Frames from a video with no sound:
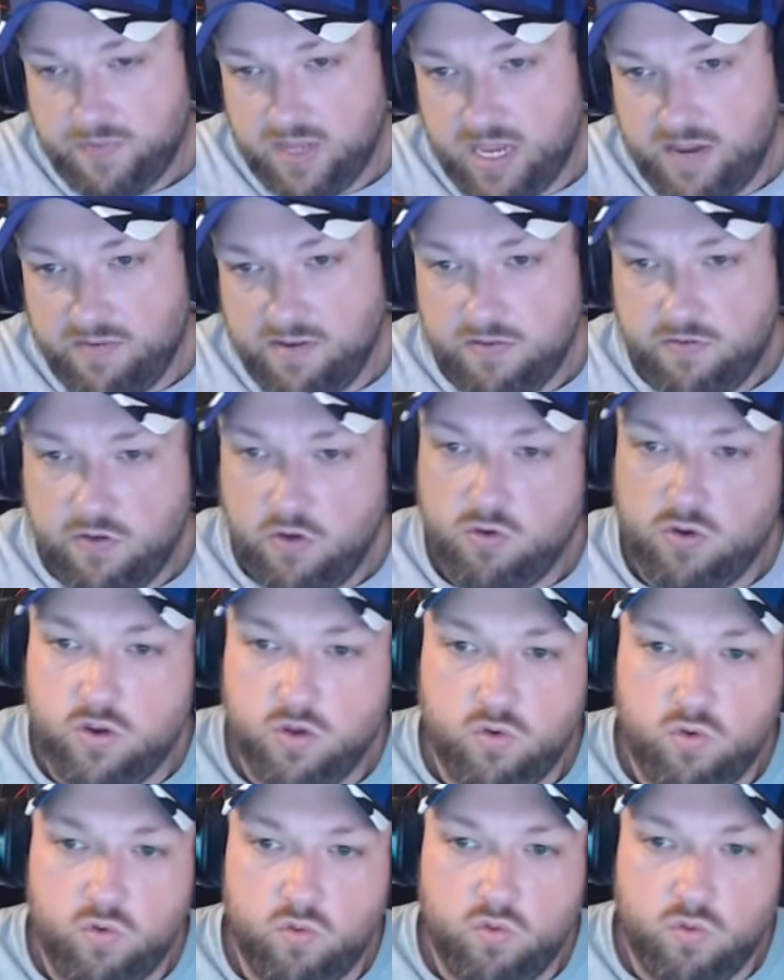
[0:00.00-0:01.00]
even if you
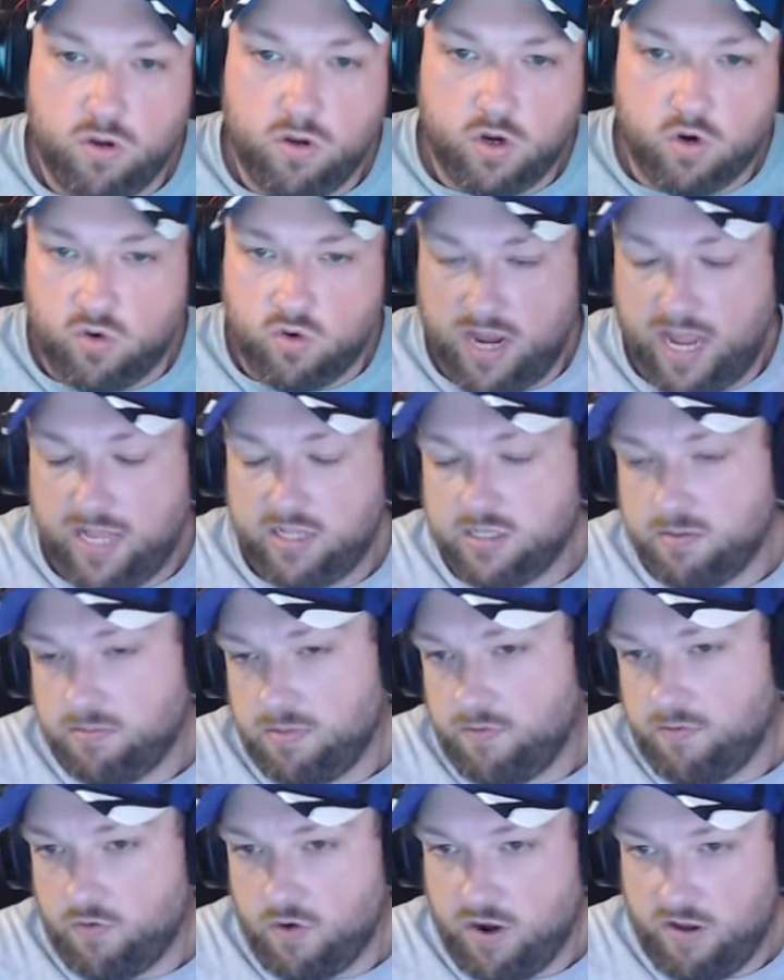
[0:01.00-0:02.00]
do create
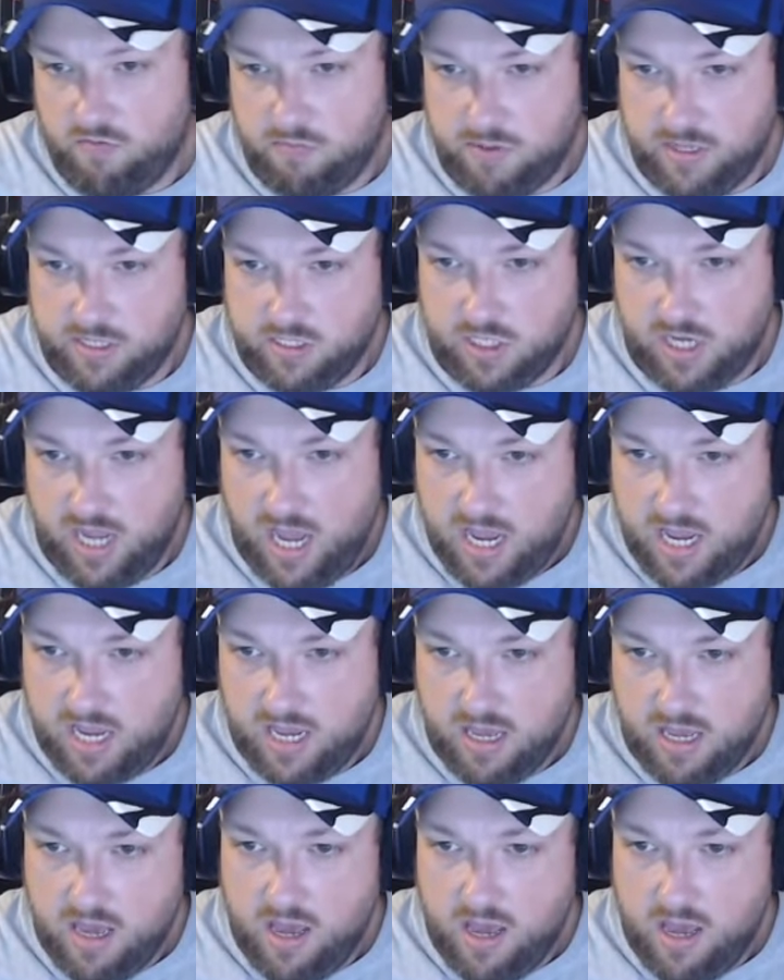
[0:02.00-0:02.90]
something for FPGA,